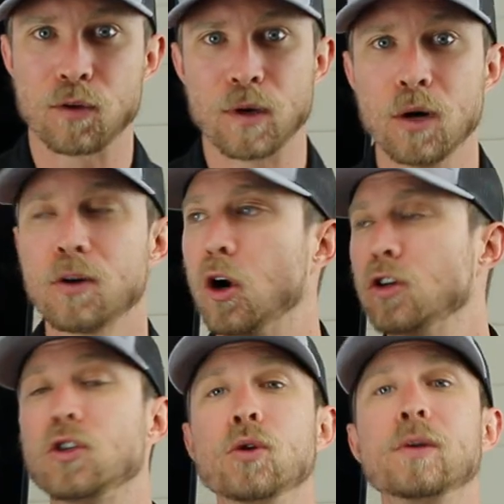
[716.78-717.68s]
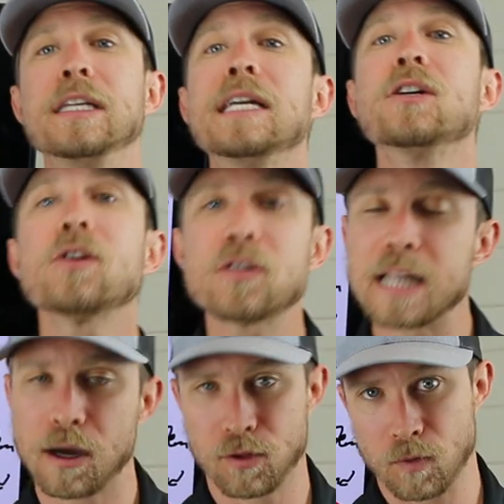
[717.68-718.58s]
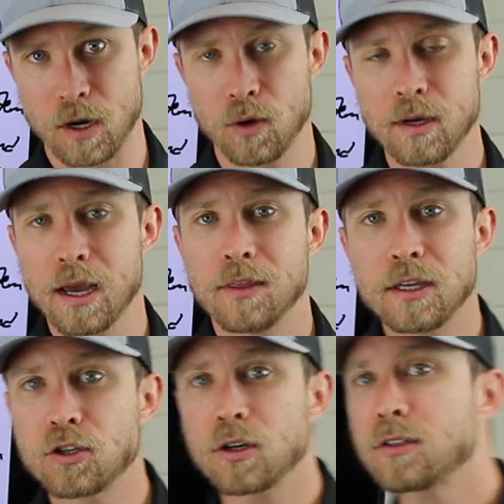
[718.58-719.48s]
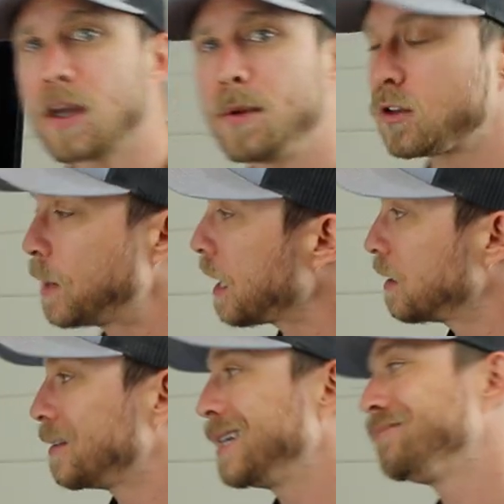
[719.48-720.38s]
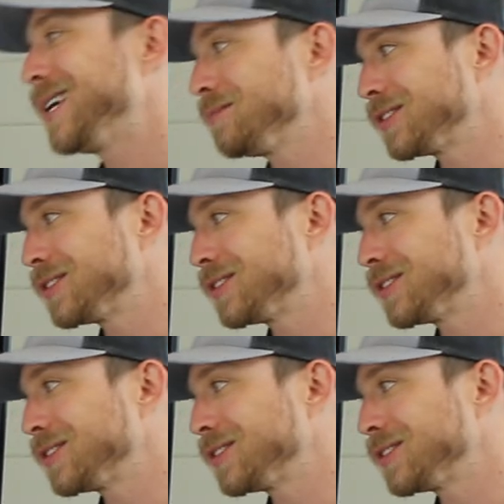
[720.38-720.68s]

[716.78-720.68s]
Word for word: the road or two years down the road, the insurance company looks back, they say, no,